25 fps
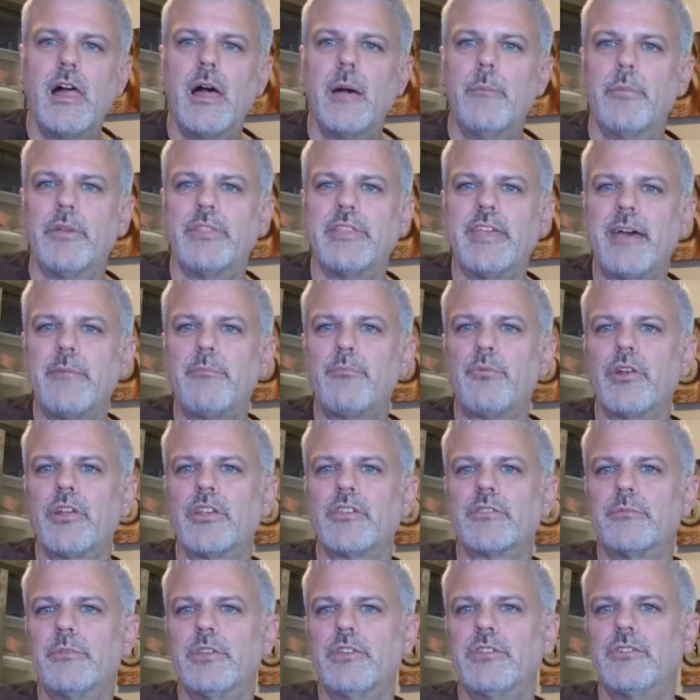But that
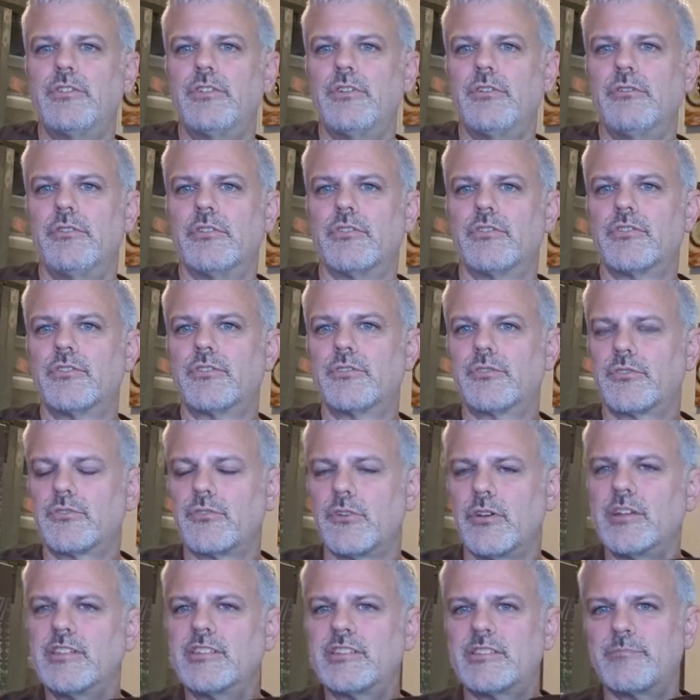brings me to the
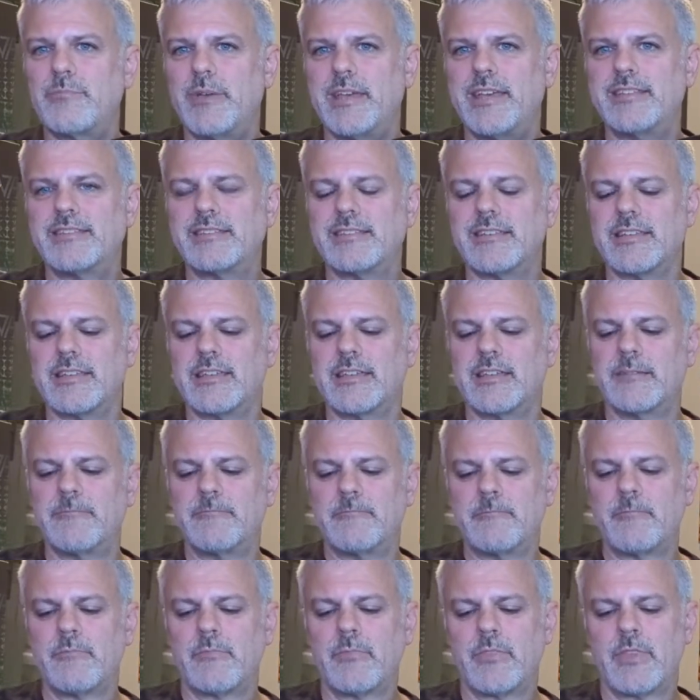string spacing
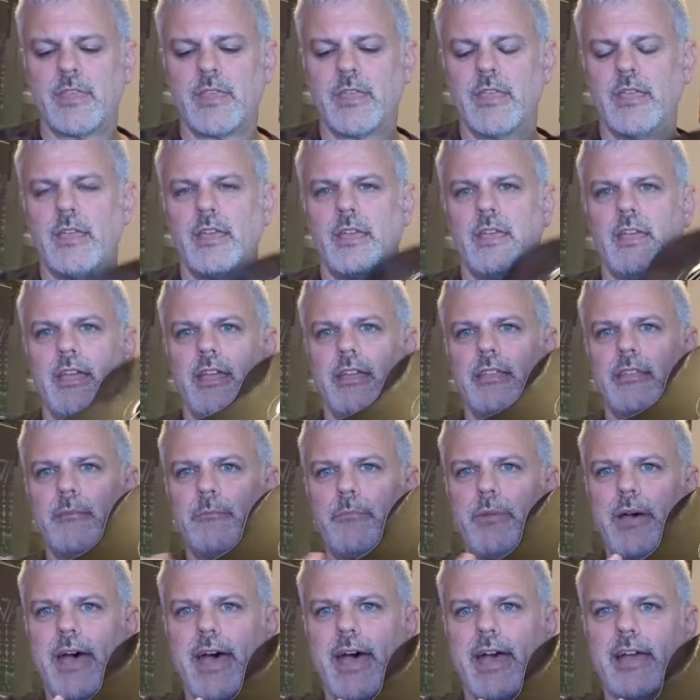in the
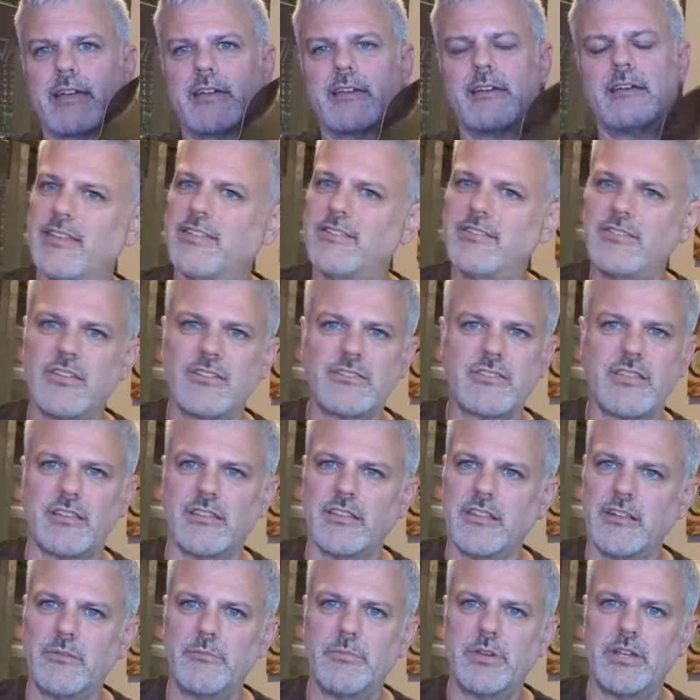back. It's just a
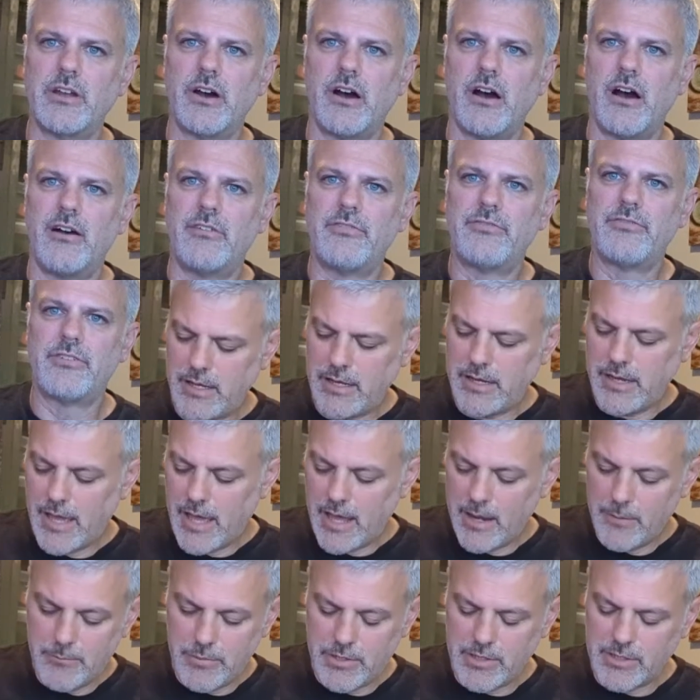little bit off.
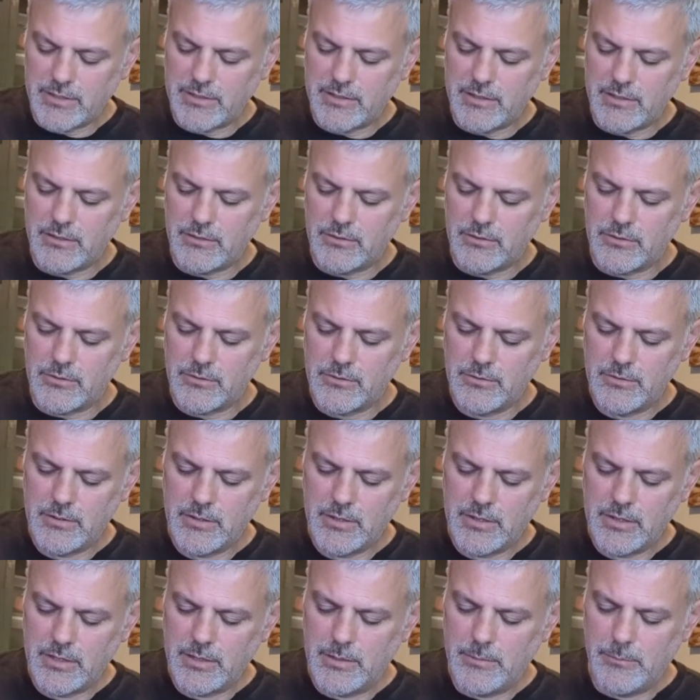Not a big deal,
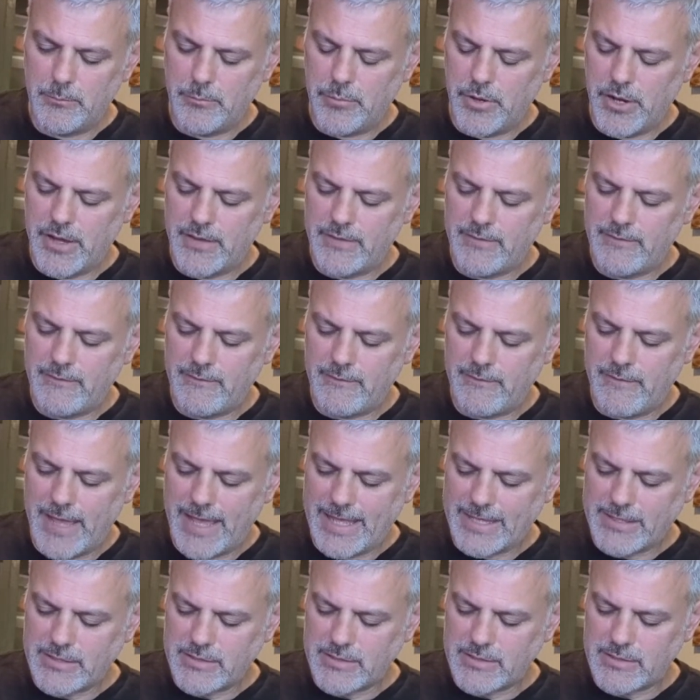but
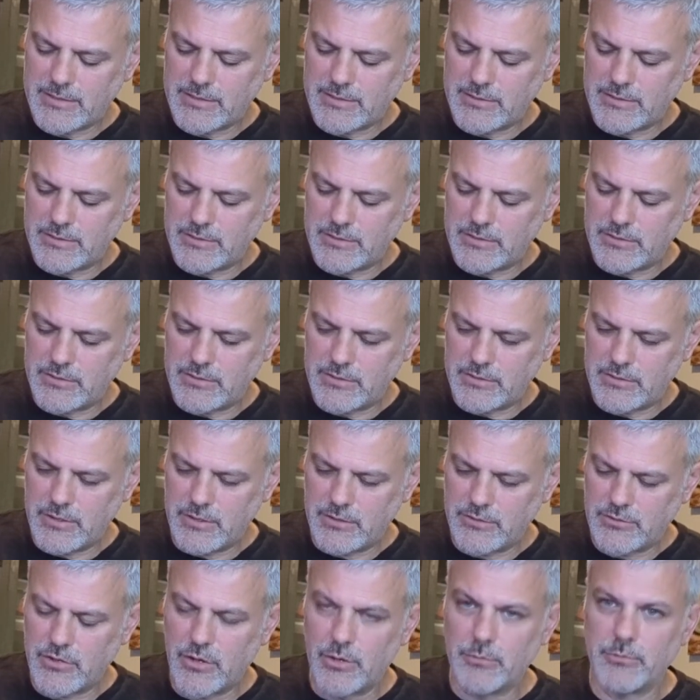that's,
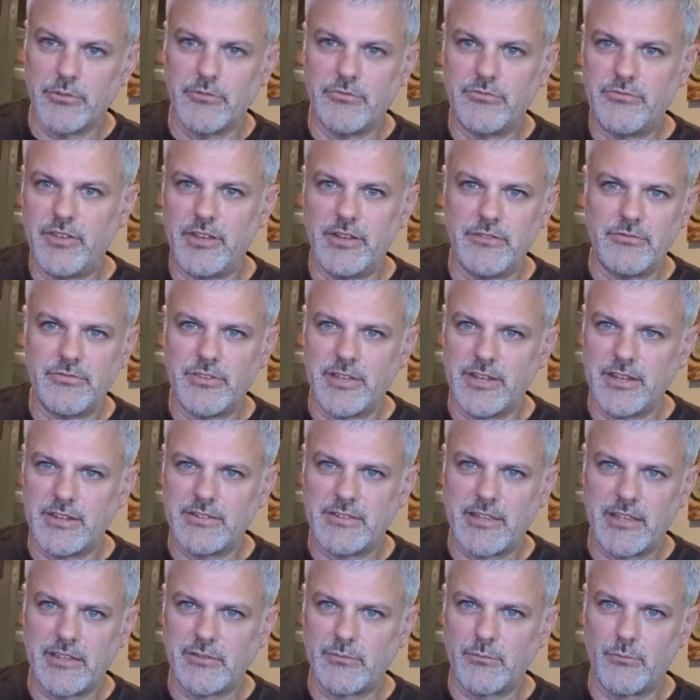in terms of fit and finish,
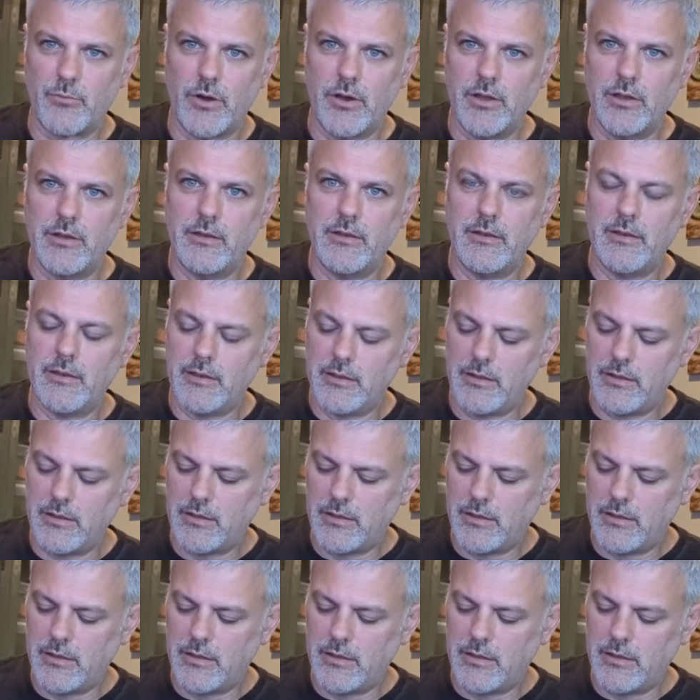that's one